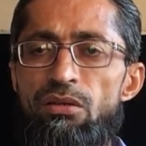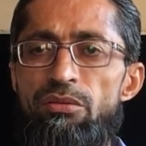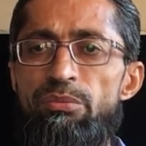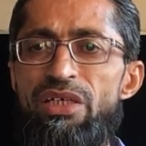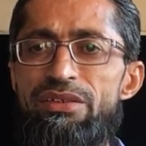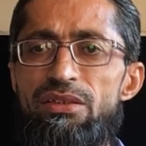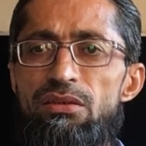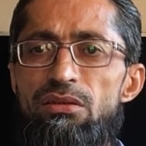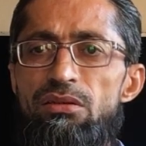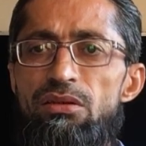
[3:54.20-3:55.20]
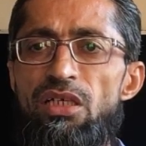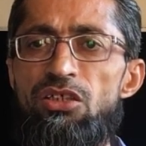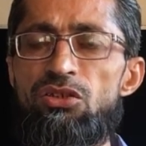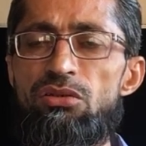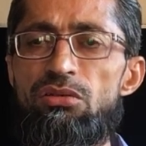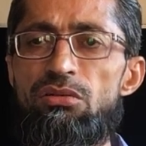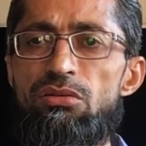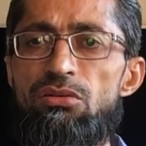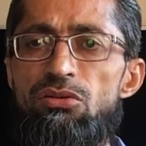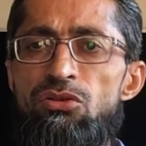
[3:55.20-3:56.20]
Means there is
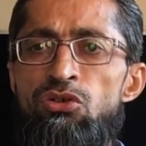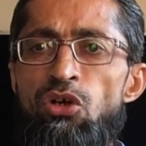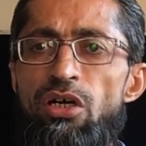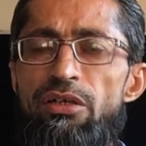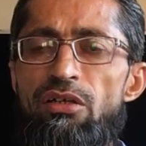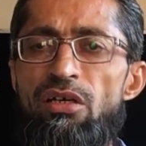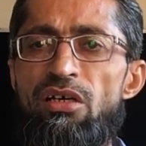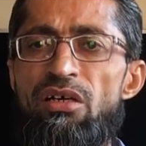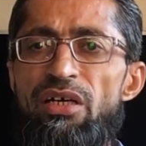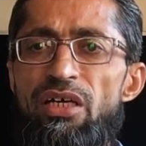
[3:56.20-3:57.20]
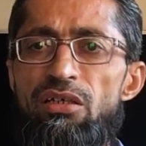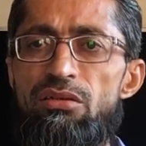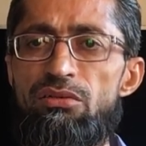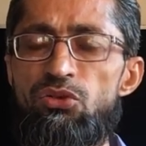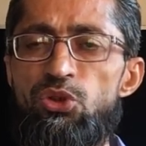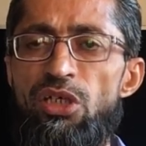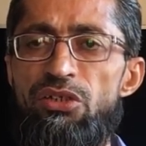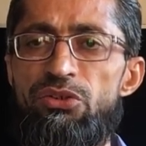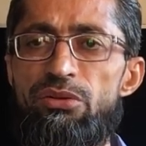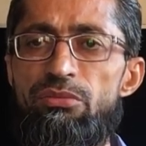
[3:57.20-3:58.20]
not great
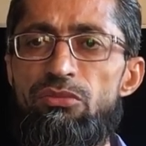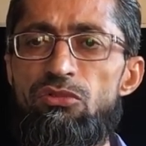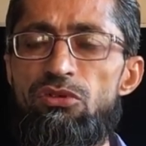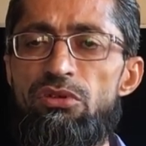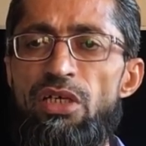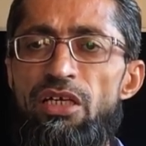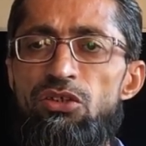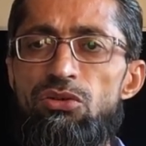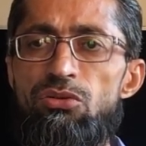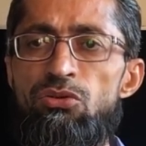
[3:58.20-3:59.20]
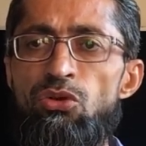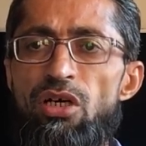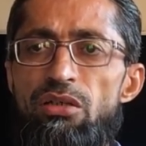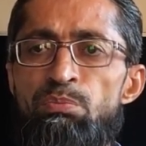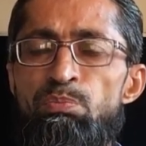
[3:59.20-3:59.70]
change, there is not